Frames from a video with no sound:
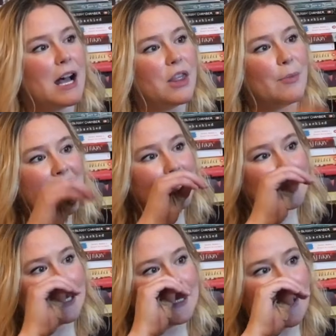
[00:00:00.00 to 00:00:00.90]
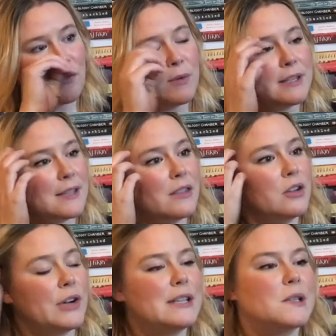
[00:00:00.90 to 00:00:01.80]
The back says, "Everyone said the
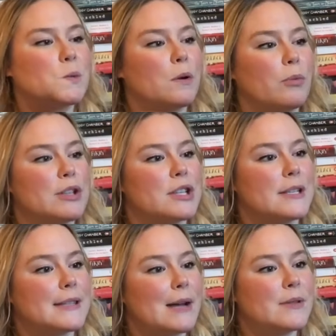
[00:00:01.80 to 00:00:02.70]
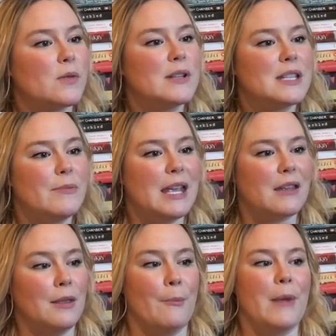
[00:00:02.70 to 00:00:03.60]
Graces were witches. I was going to
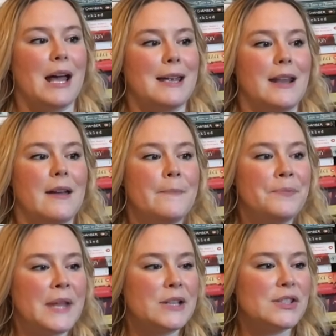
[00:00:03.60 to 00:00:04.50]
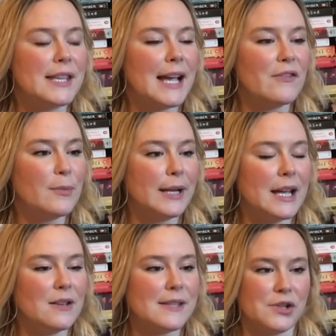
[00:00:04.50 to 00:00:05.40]
make them mine. Just like everybody
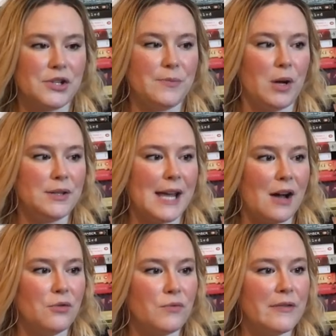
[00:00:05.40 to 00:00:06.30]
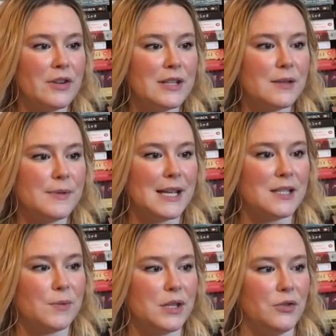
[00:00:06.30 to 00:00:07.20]
else in her small town, River is
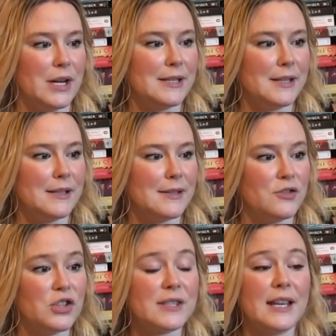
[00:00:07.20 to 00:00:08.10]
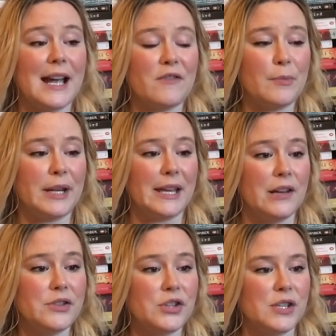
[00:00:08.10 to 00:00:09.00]
obsessed with the Graces. And just like everybody
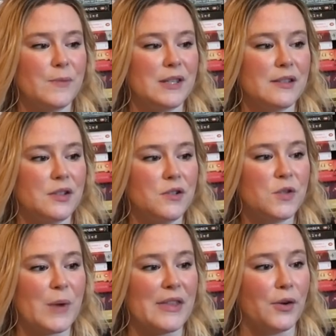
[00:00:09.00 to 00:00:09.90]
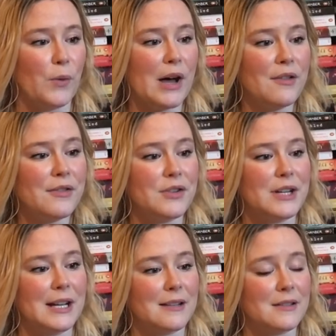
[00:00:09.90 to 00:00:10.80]
else, she's been seduced by their wealth, their
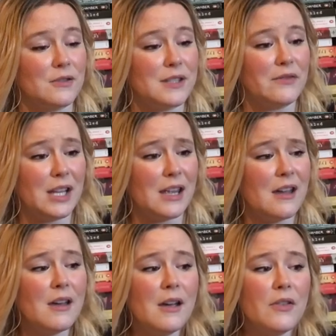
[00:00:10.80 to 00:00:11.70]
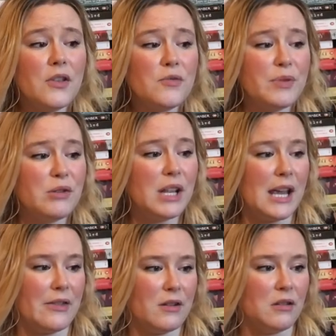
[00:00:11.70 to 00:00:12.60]
exclusivity, their
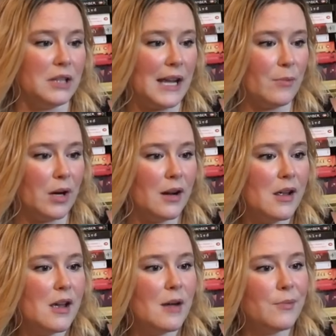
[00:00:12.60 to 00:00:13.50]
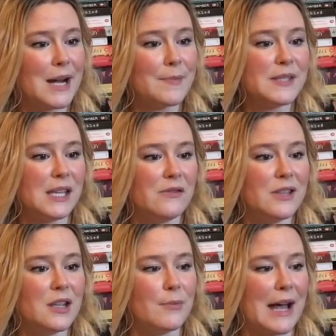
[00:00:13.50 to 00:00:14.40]
beauty, and their glamour. Perhaps
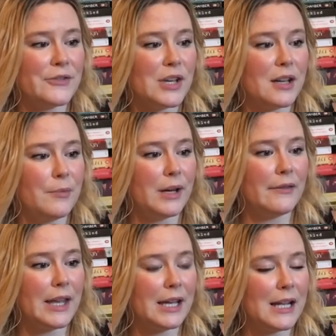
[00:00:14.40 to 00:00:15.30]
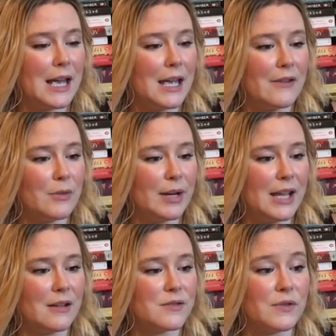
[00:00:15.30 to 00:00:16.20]
even their magic. But unlike
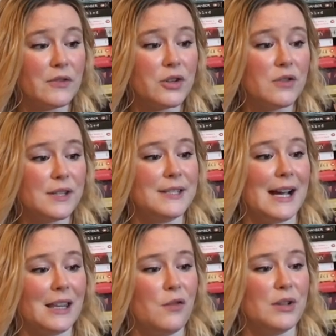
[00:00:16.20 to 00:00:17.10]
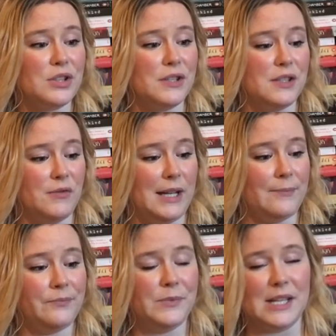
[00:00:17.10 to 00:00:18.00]
everybody else, River knows exactly what she's
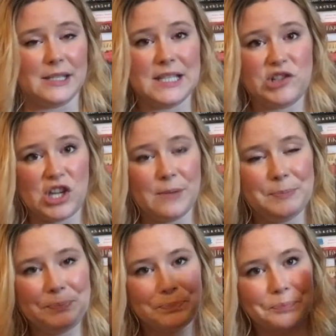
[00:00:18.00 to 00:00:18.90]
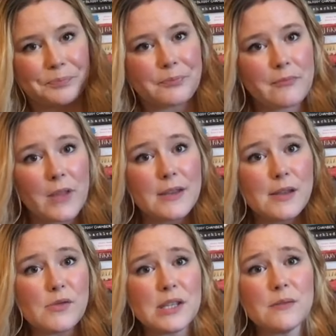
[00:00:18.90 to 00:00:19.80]
doing, doesn't she?"
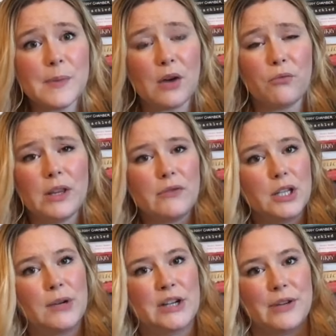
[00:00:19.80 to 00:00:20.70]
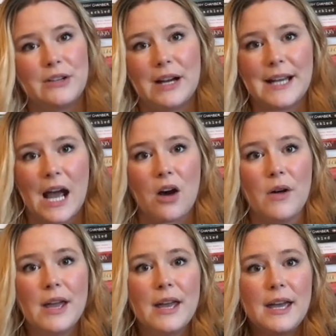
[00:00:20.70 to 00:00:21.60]
So this is a really, really quick read right
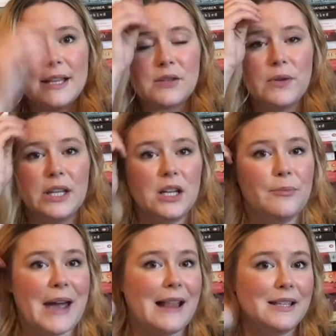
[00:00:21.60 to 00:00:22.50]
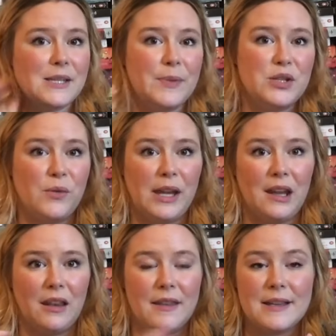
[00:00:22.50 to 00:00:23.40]
now. It's a really good balance
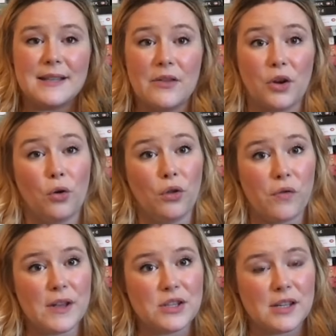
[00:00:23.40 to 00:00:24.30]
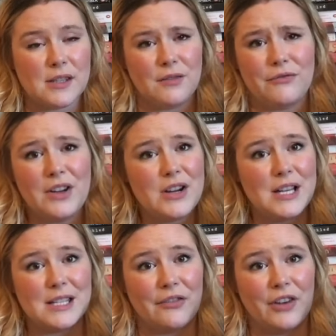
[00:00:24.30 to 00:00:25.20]
between this and The Goldfinch because they're
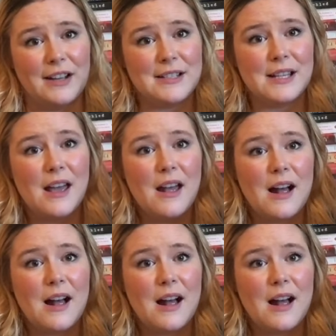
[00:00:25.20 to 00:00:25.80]
very different.